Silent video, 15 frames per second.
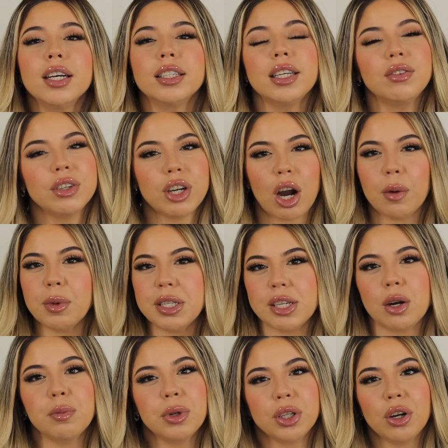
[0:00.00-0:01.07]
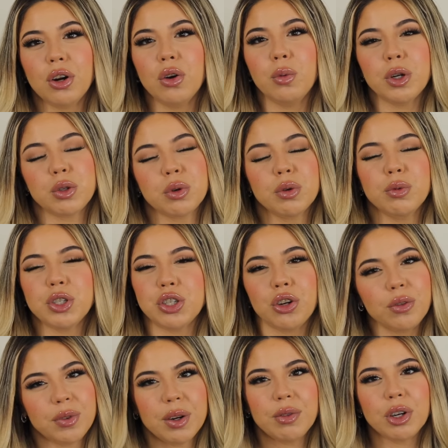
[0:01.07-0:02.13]
Leave a comment down below which one was
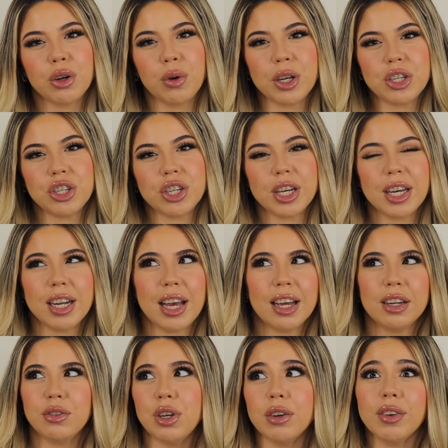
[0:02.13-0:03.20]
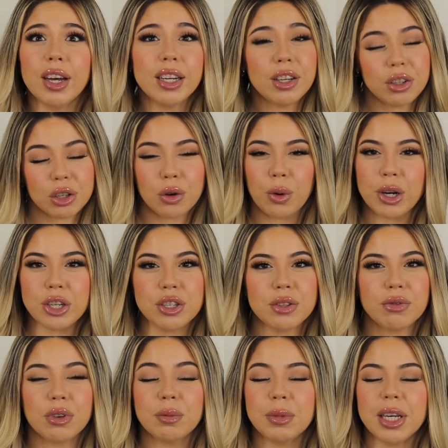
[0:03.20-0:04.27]
your favorite question, and if you have any other questions
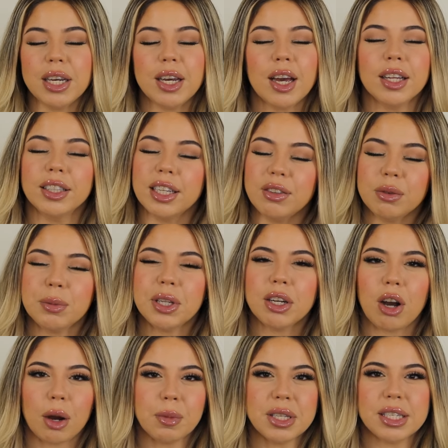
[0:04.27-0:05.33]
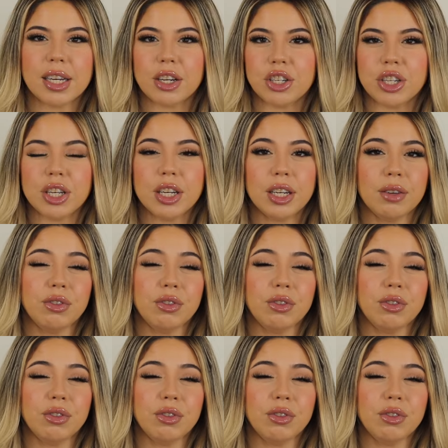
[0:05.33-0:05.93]
for me, leave them in the comment section.